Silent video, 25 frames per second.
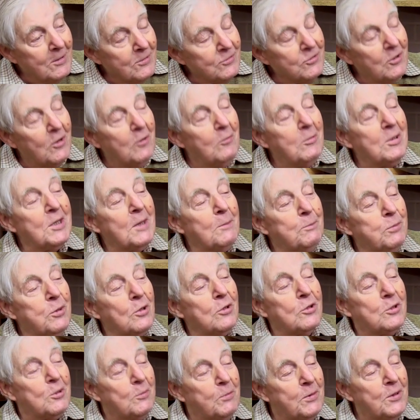So when I
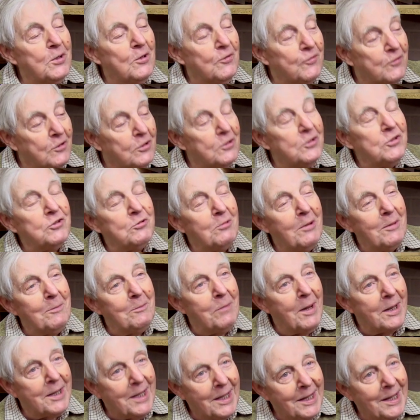plucked up enough courage,
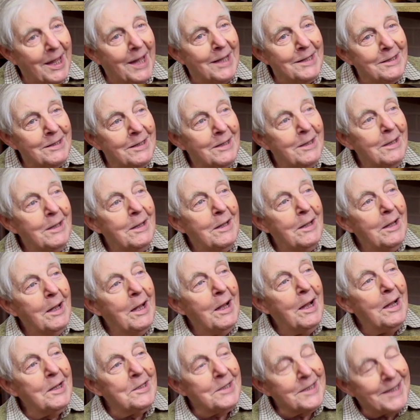went back again,
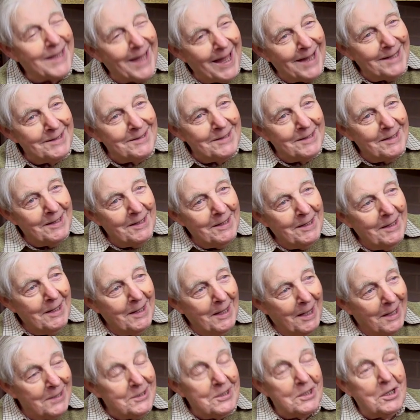and
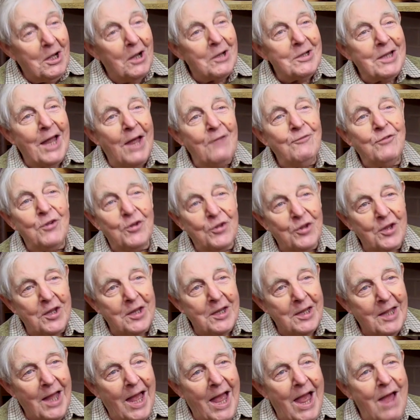I got
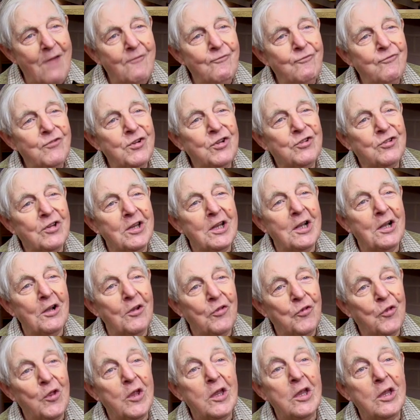everything. Every
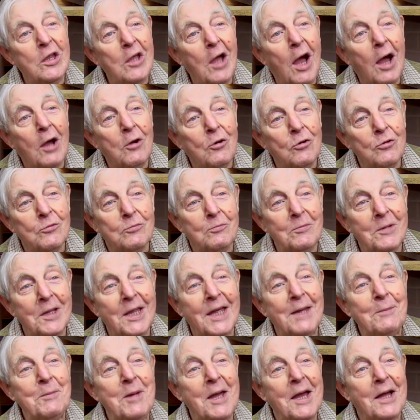single thing I could
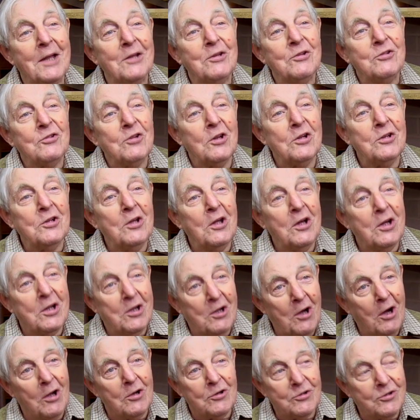lay my hands on, I
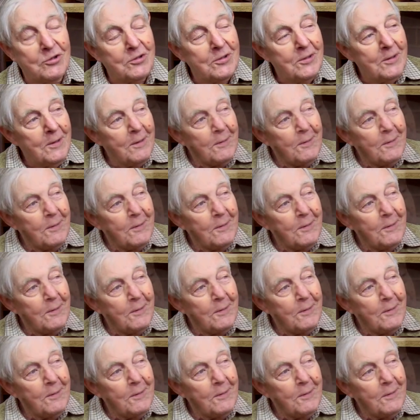got.